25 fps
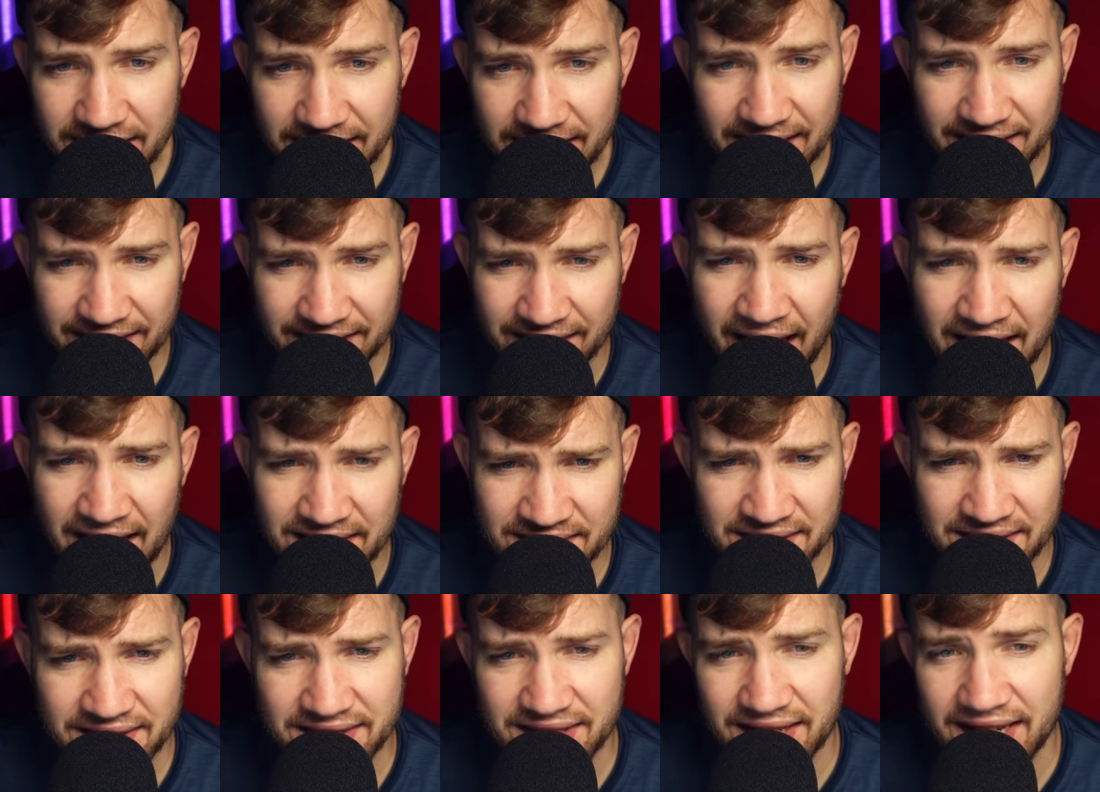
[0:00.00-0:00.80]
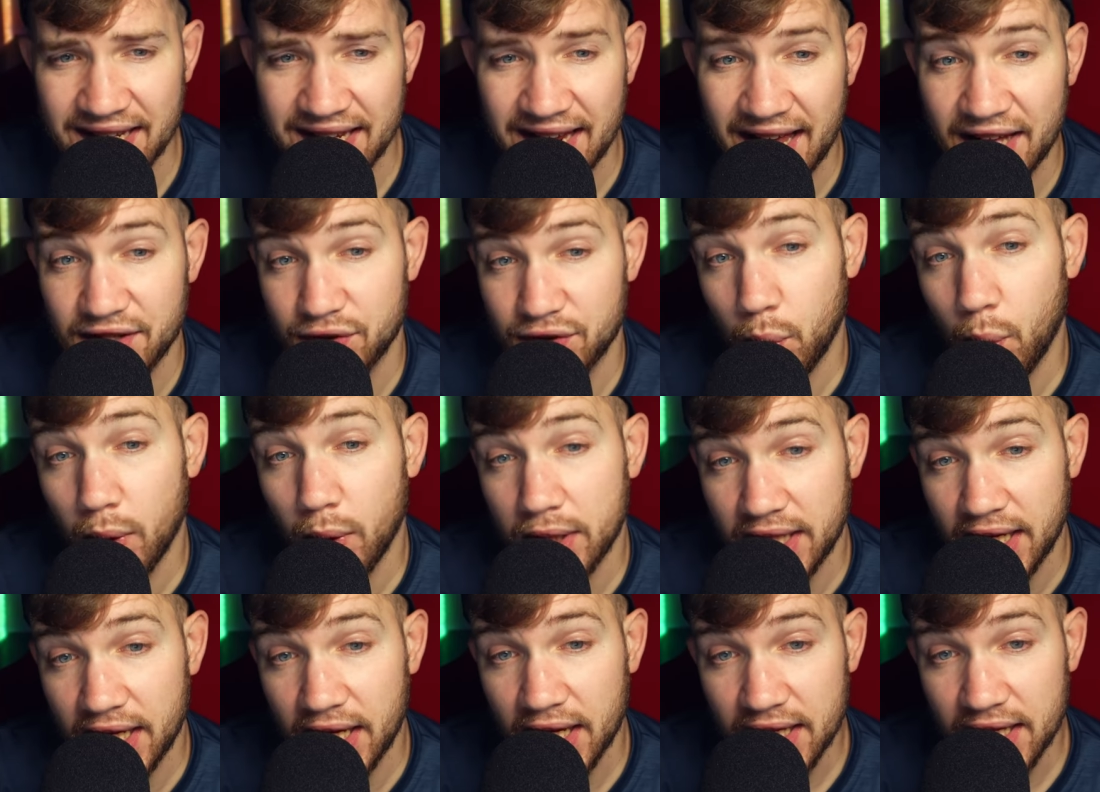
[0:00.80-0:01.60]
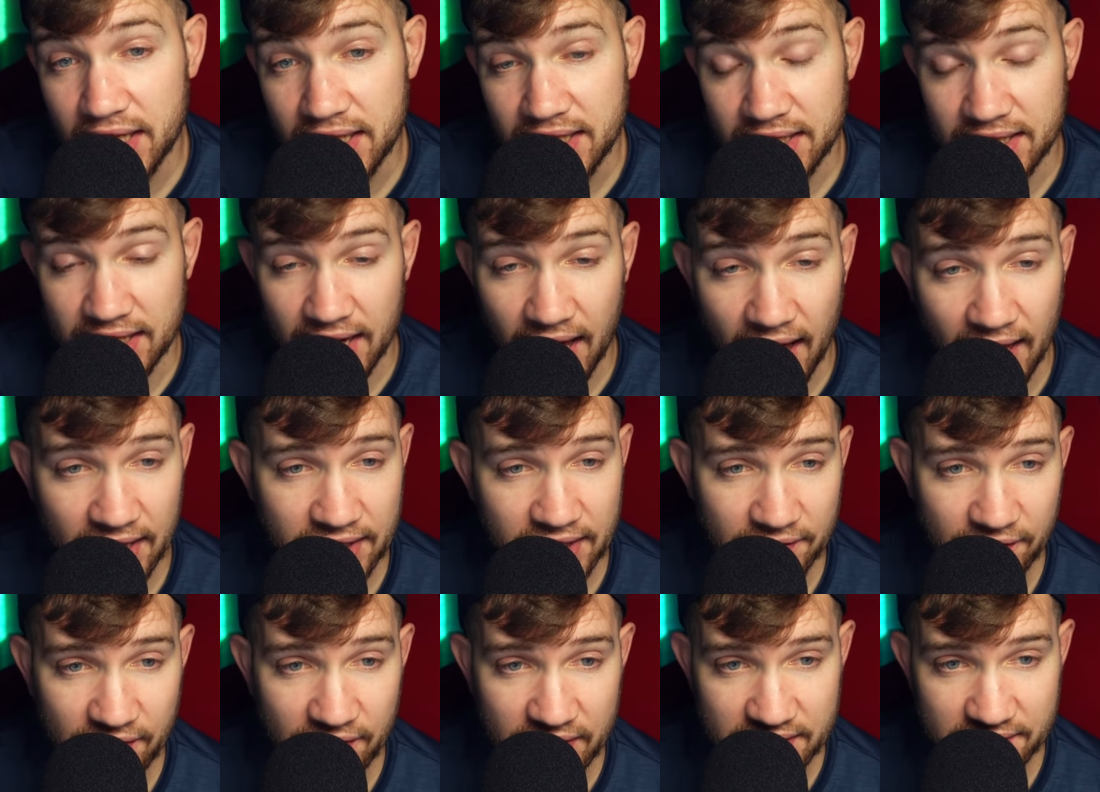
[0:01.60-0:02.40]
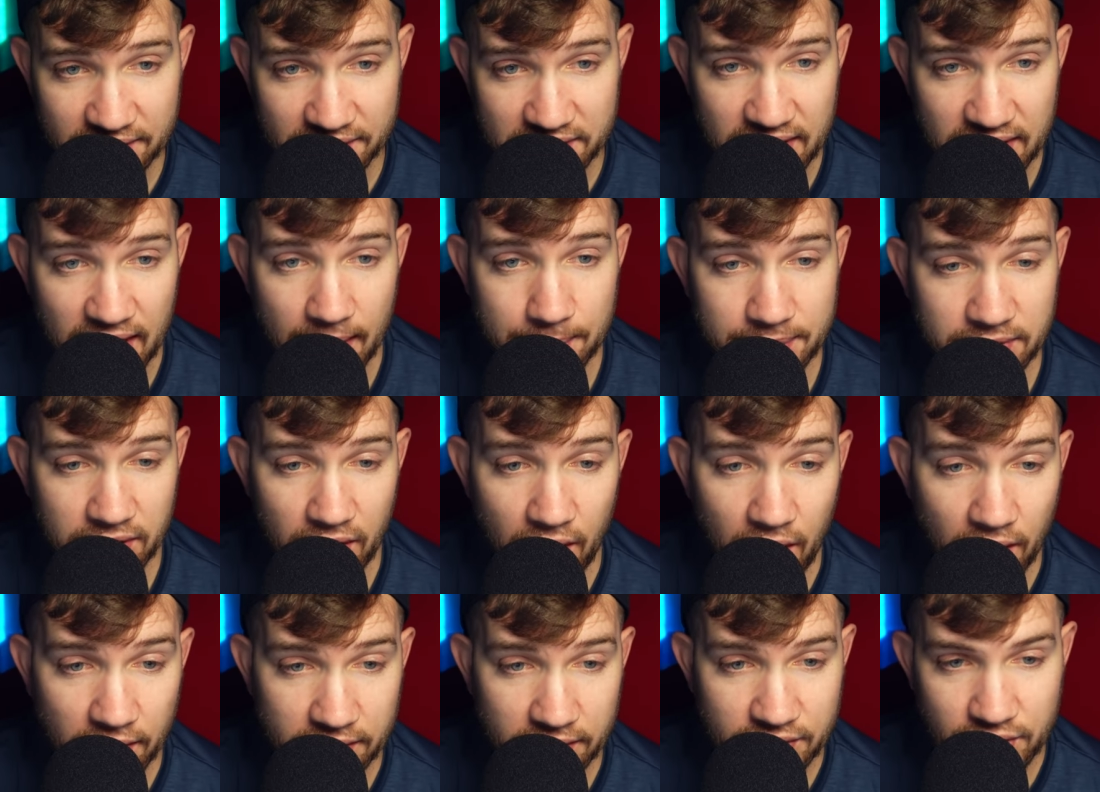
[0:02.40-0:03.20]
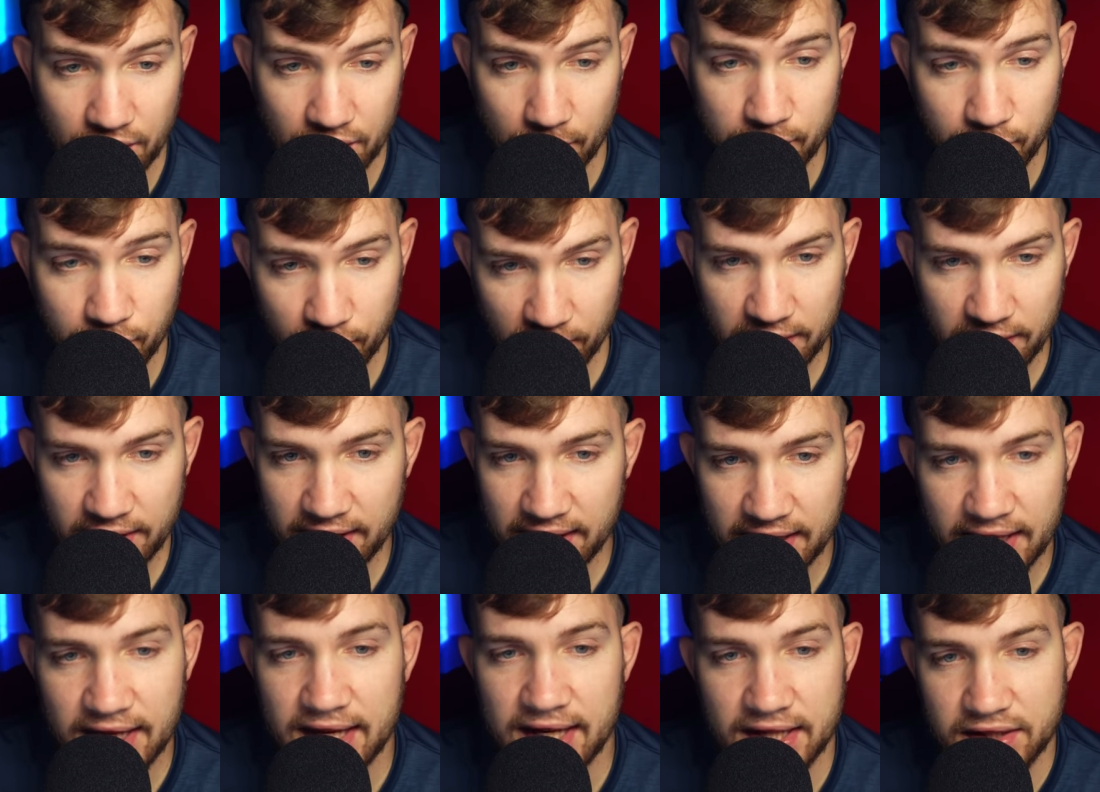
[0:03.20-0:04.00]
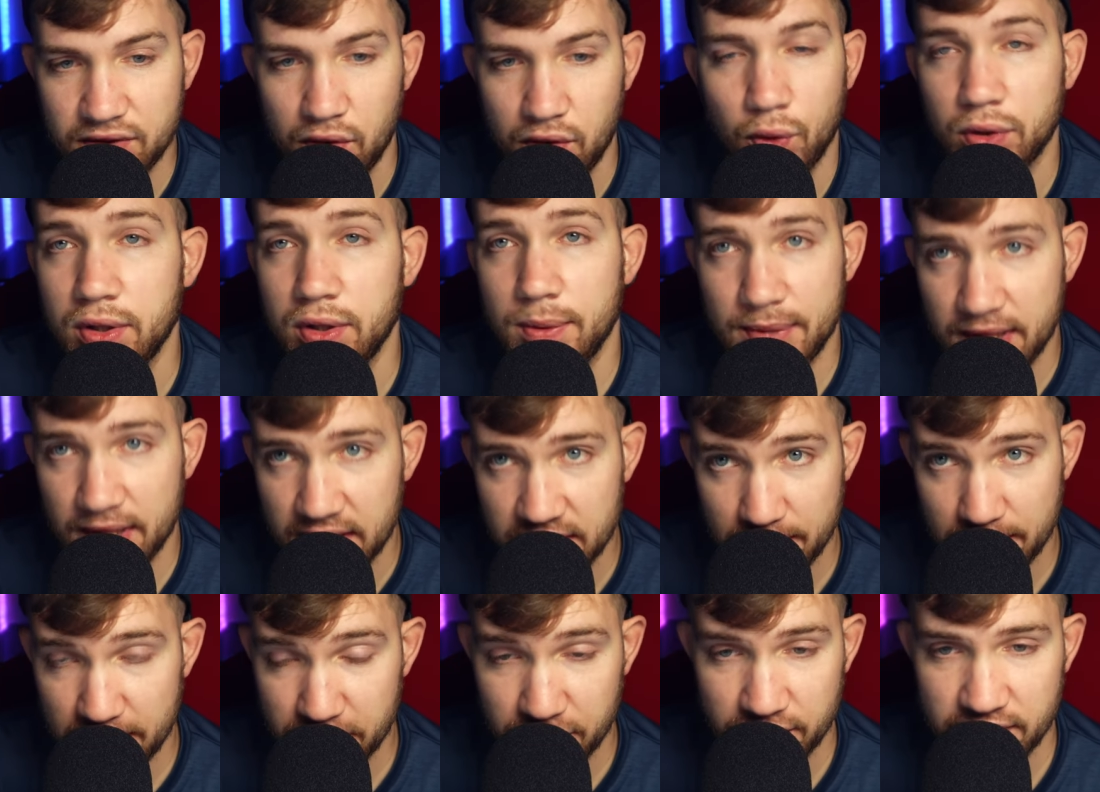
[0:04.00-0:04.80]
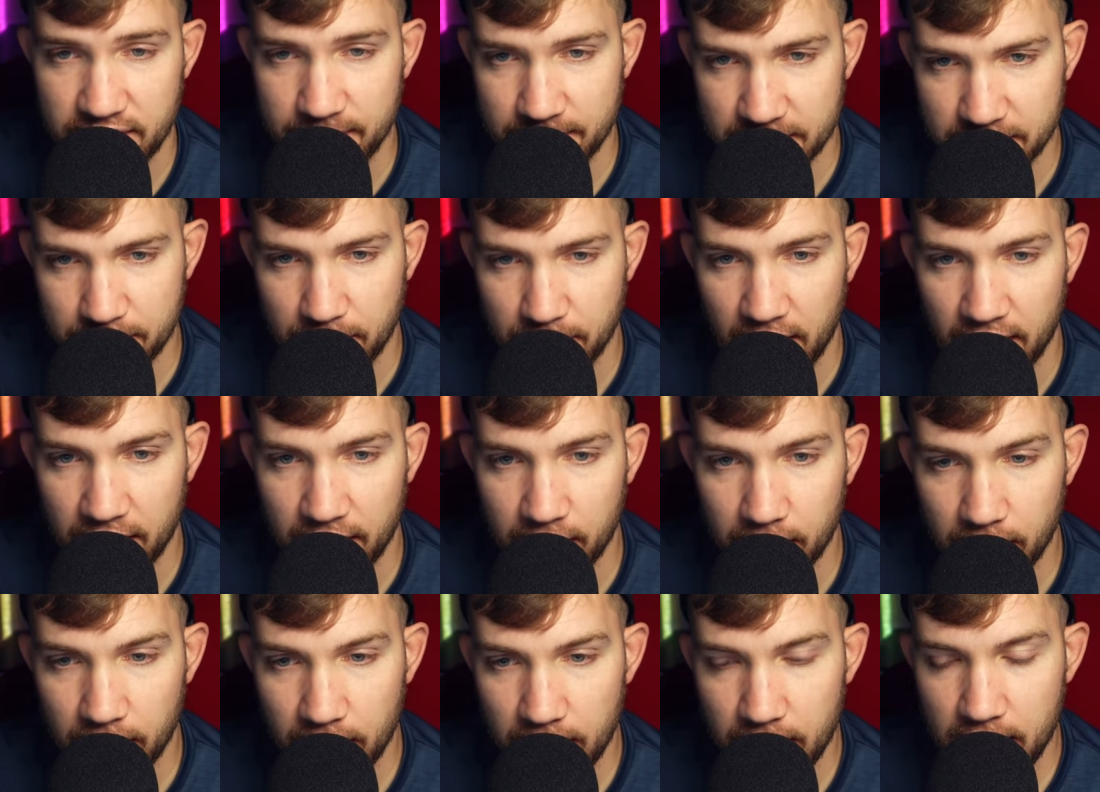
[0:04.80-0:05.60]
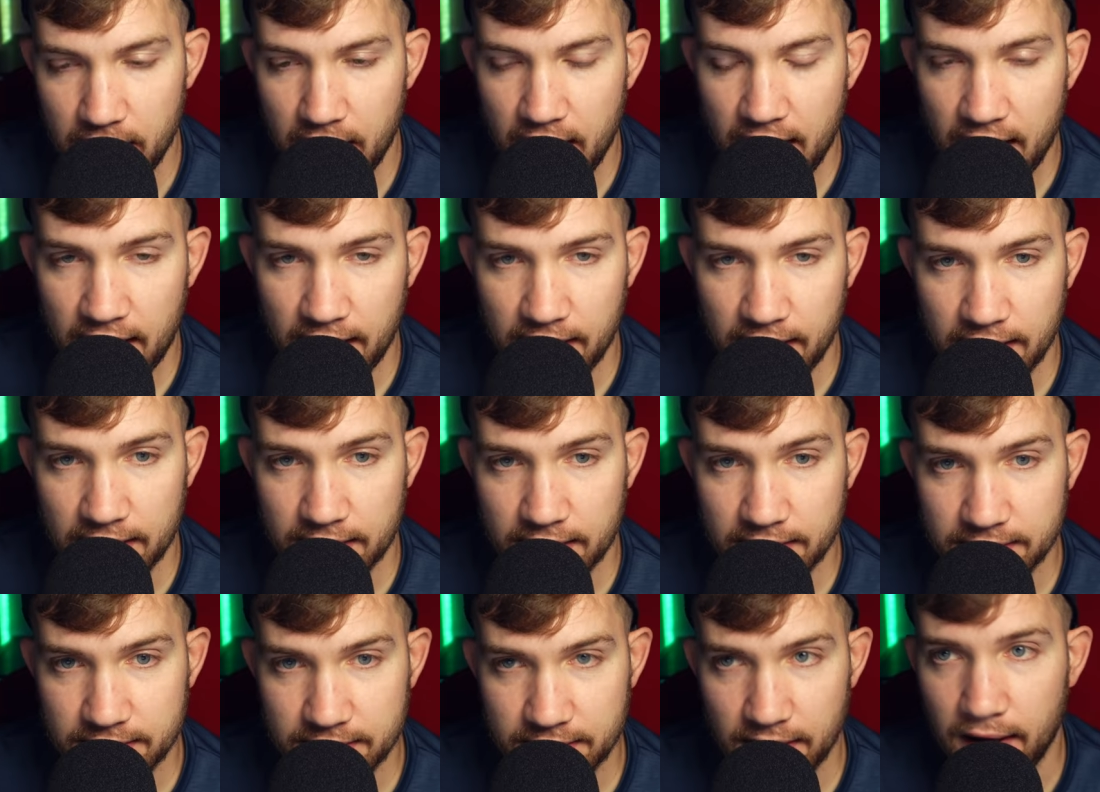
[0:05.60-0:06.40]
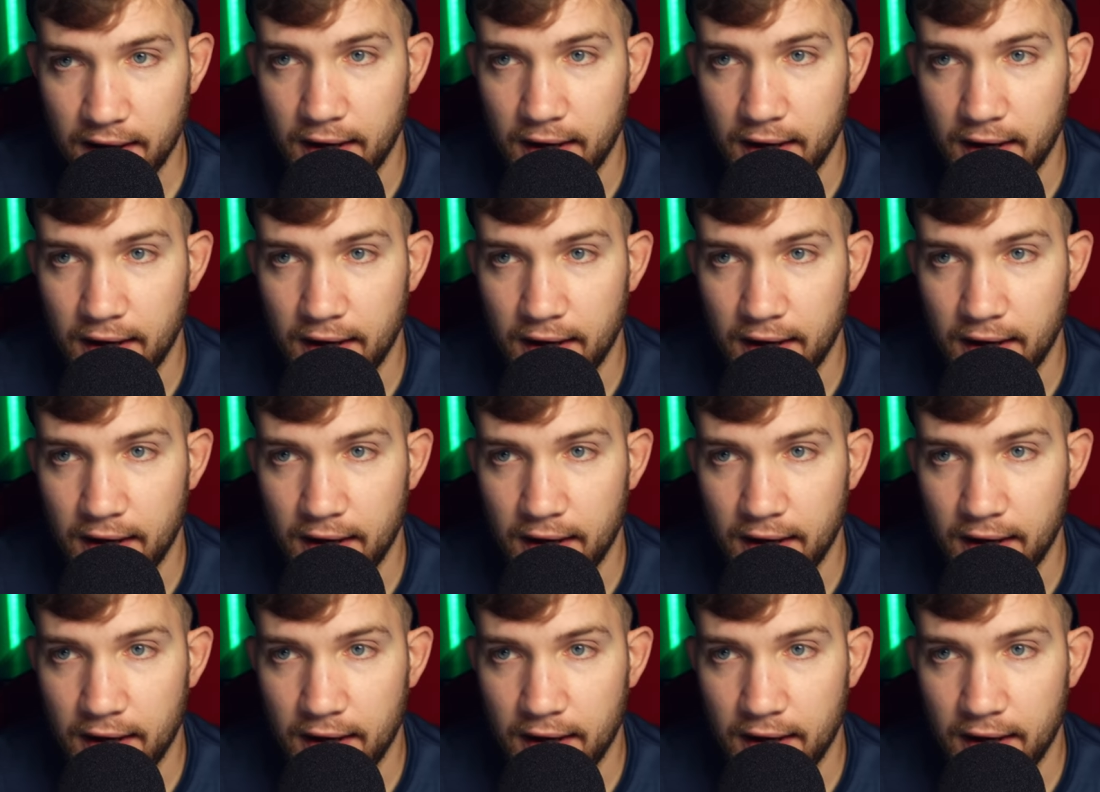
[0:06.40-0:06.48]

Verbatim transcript: And last season, he had 29 defensive snaps logged. So really, he's only been a special teams player. And,